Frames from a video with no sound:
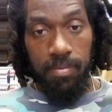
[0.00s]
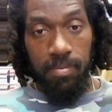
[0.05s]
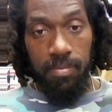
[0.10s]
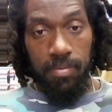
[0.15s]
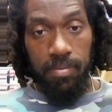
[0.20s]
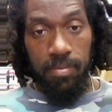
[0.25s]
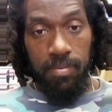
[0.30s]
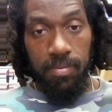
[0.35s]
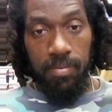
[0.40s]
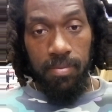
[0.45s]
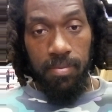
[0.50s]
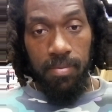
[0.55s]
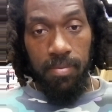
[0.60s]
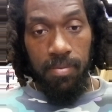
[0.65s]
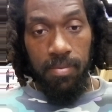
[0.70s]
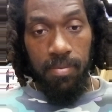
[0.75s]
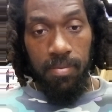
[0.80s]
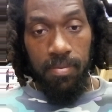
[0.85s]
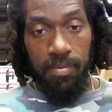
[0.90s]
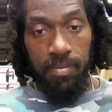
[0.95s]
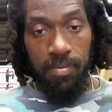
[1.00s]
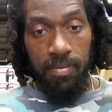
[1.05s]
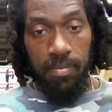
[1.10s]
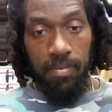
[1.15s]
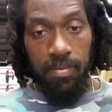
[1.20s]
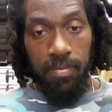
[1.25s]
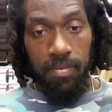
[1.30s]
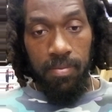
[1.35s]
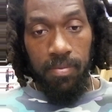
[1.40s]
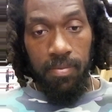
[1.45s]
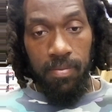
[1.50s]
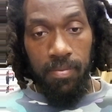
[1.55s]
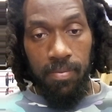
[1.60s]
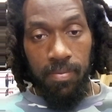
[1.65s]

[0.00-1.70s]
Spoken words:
(silence)